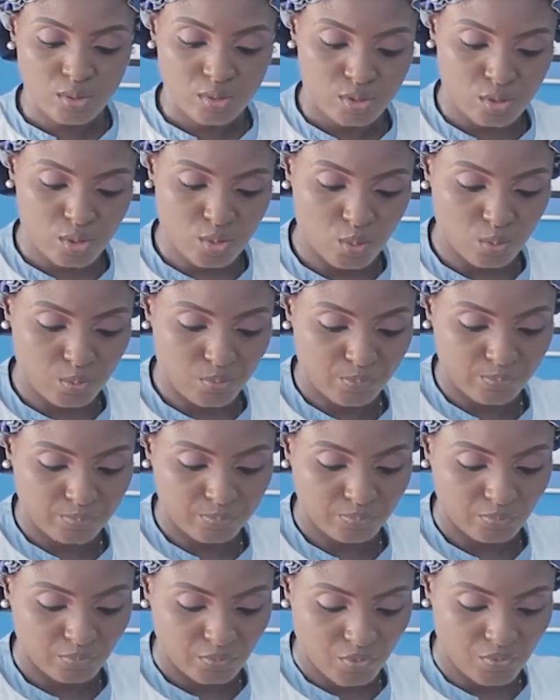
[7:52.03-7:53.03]
So,
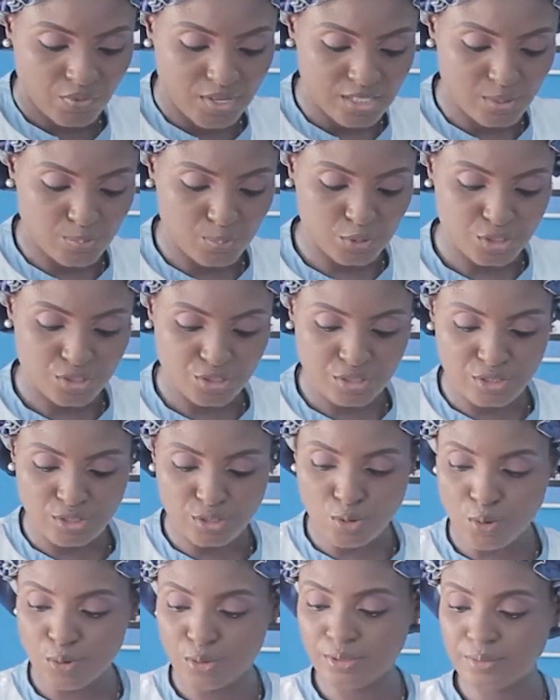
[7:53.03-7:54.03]
first portion
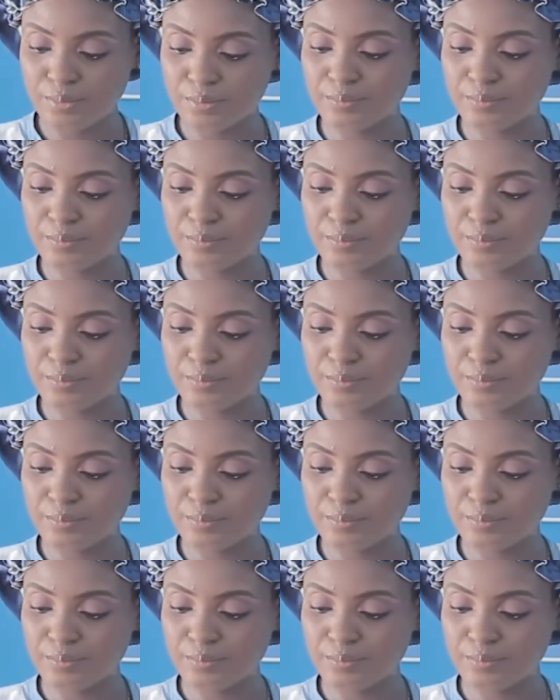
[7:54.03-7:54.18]
done.